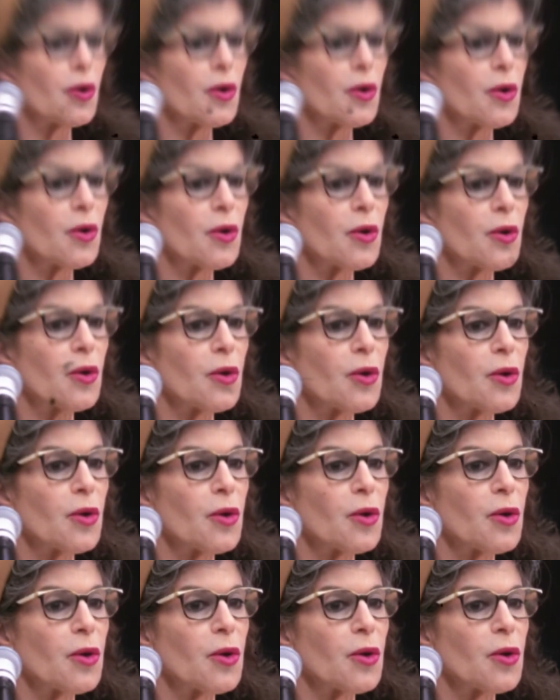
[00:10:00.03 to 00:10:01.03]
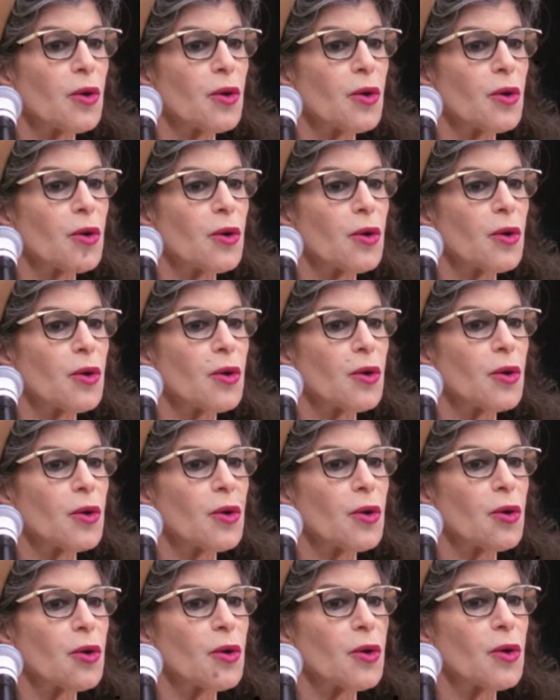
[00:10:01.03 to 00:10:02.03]
in The Age of
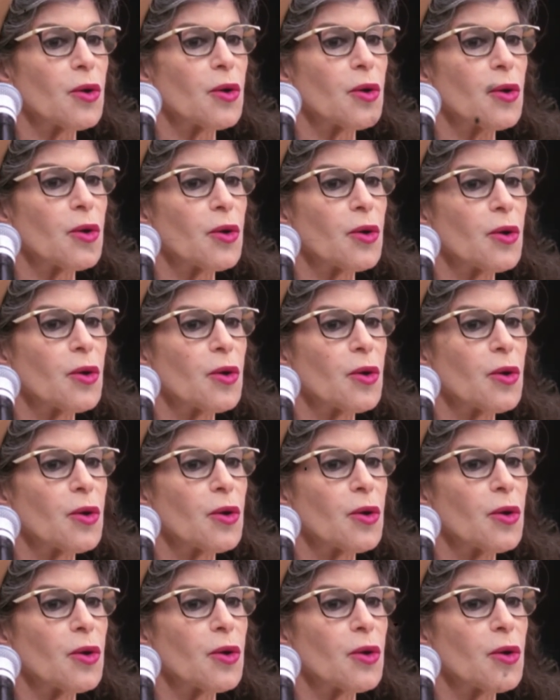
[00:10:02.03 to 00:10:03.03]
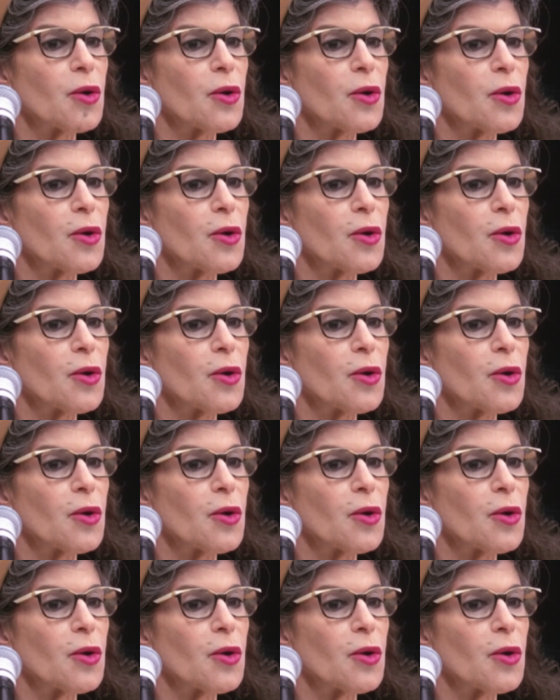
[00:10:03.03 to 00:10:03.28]
Surveillance Capitalism, or she talks about it in her